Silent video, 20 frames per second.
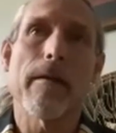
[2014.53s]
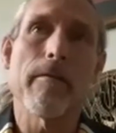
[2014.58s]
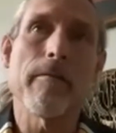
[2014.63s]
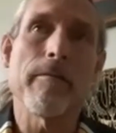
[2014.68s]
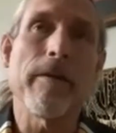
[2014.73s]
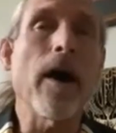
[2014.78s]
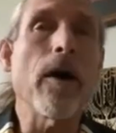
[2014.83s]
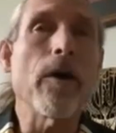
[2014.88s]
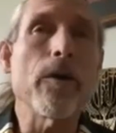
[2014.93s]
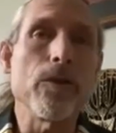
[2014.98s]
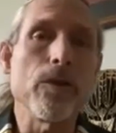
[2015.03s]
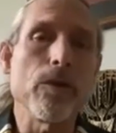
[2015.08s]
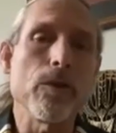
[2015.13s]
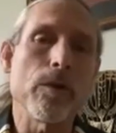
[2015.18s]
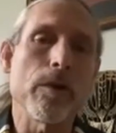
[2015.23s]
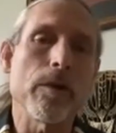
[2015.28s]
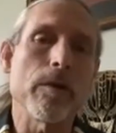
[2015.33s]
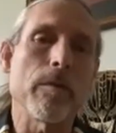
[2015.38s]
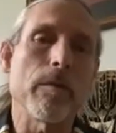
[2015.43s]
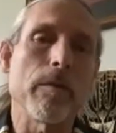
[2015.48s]

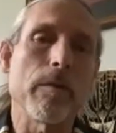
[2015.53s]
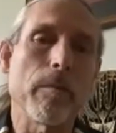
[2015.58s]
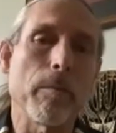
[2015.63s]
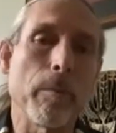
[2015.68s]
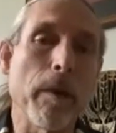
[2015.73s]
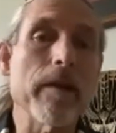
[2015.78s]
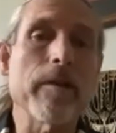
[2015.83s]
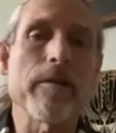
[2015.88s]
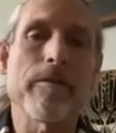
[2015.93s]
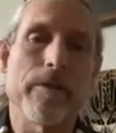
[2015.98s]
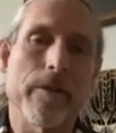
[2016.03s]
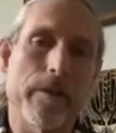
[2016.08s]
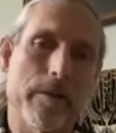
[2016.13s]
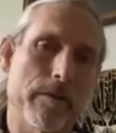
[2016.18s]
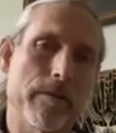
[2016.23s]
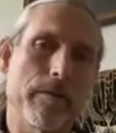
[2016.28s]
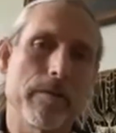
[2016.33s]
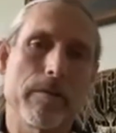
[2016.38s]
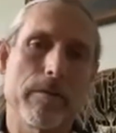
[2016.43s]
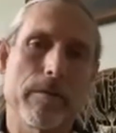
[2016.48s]
value and
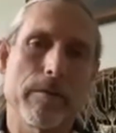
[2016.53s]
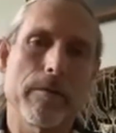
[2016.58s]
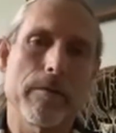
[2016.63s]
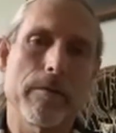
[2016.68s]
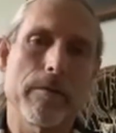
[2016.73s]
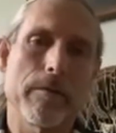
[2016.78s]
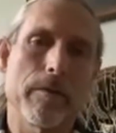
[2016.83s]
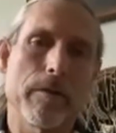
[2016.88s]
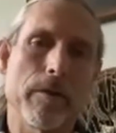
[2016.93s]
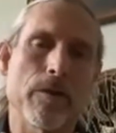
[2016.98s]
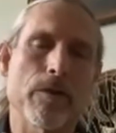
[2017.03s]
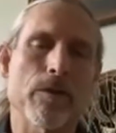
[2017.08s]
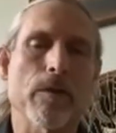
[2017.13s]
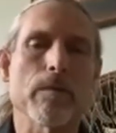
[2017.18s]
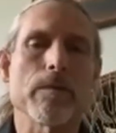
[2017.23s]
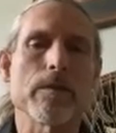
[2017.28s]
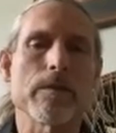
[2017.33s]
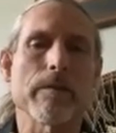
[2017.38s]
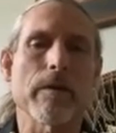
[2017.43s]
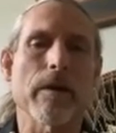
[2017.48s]
benefit in
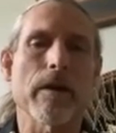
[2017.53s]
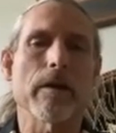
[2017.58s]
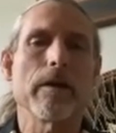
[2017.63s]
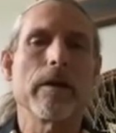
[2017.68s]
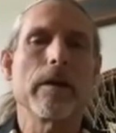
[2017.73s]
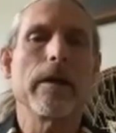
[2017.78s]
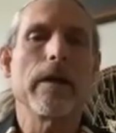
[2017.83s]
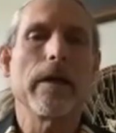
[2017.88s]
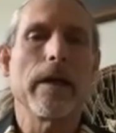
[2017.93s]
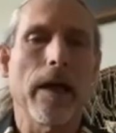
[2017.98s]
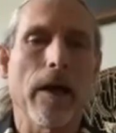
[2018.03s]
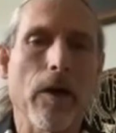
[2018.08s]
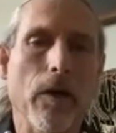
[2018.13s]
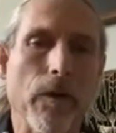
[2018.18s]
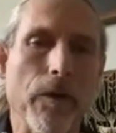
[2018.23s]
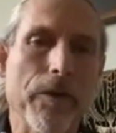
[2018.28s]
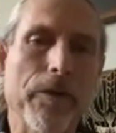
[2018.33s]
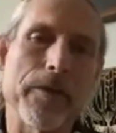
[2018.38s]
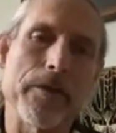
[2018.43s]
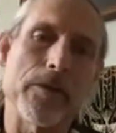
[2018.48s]
terms of our
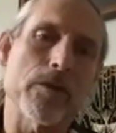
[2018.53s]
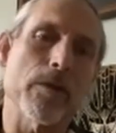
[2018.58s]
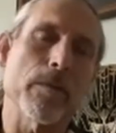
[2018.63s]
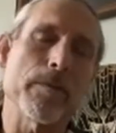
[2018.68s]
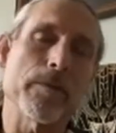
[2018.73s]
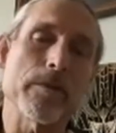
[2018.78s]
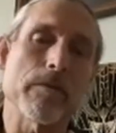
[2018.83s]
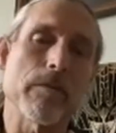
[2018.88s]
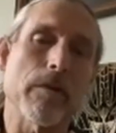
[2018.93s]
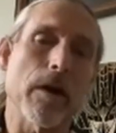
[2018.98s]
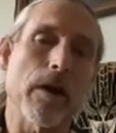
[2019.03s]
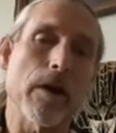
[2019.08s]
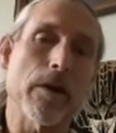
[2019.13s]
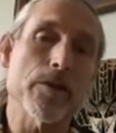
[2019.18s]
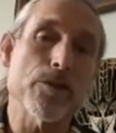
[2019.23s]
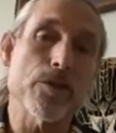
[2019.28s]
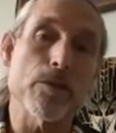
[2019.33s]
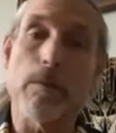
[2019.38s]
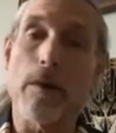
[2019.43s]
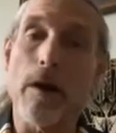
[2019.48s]
health, in terms of our
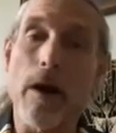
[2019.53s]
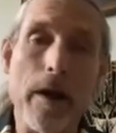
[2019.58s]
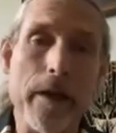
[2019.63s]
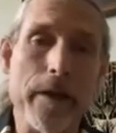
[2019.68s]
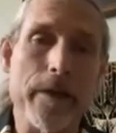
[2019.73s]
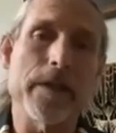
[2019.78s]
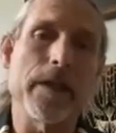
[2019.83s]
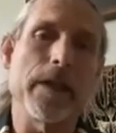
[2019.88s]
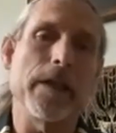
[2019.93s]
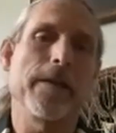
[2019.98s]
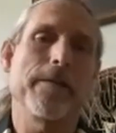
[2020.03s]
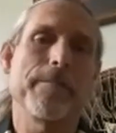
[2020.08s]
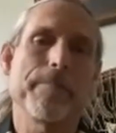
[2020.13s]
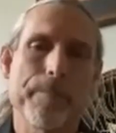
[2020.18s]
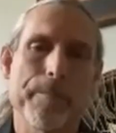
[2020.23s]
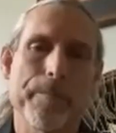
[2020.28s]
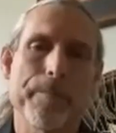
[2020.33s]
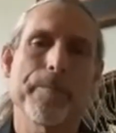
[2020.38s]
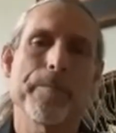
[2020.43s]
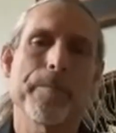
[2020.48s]
sobriety,
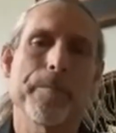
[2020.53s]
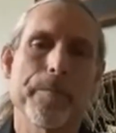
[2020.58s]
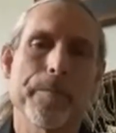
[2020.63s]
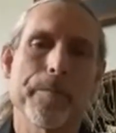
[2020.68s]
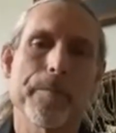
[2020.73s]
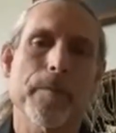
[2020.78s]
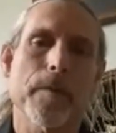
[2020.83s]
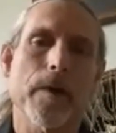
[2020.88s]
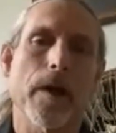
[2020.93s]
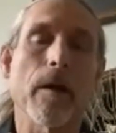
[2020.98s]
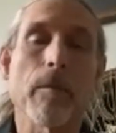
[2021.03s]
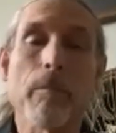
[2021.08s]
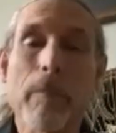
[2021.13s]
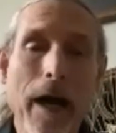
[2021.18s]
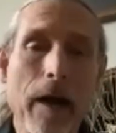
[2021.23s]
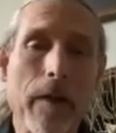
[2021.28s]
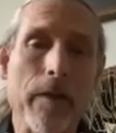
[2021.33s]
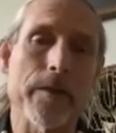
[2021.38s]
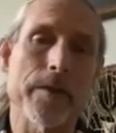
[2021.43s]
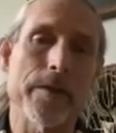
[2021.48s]
our
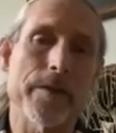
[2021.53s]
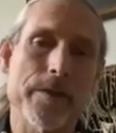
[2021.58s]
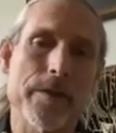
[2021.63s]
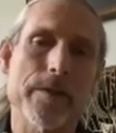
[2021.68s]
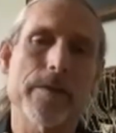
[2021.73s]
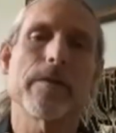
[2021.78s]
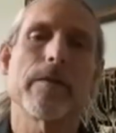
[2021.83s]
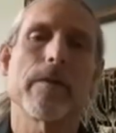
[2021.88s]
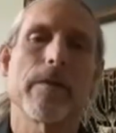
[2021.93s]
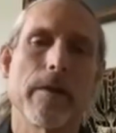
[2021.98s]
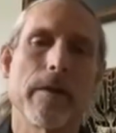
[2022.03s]
balance.